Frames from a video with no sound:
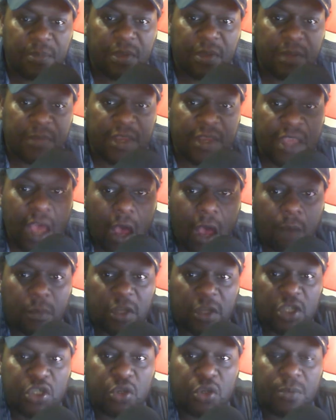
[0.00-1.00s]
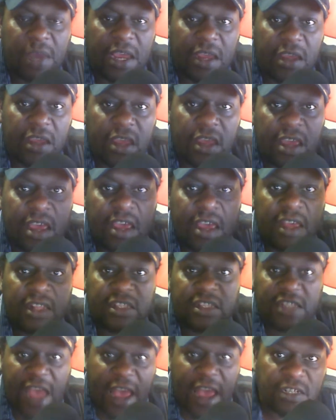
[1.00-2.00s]
be how much you make
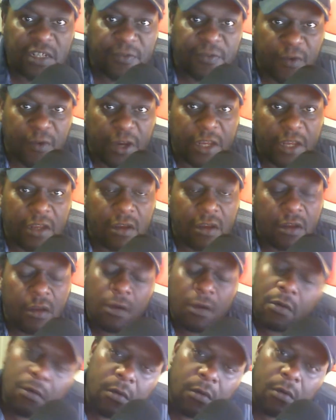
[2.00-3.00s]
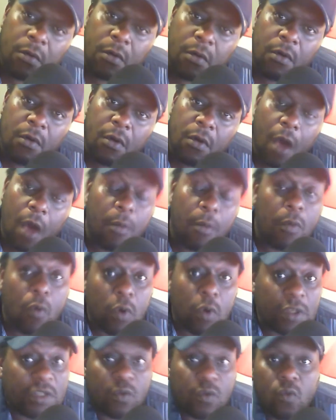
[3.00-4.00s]
tax-free. I mean,
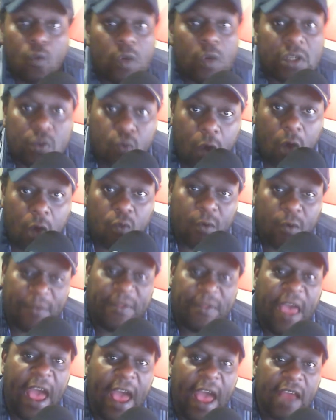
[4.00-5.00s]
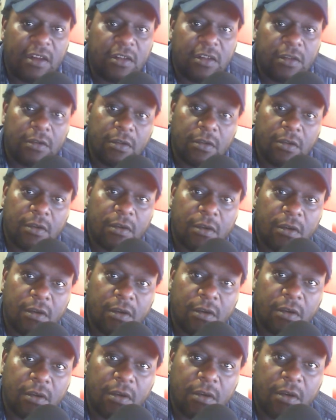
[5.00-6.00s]
what's wrong with that?
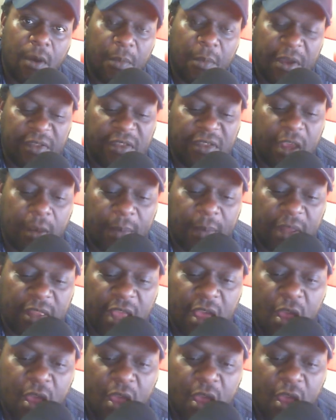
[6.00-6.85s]
I mean, think about that.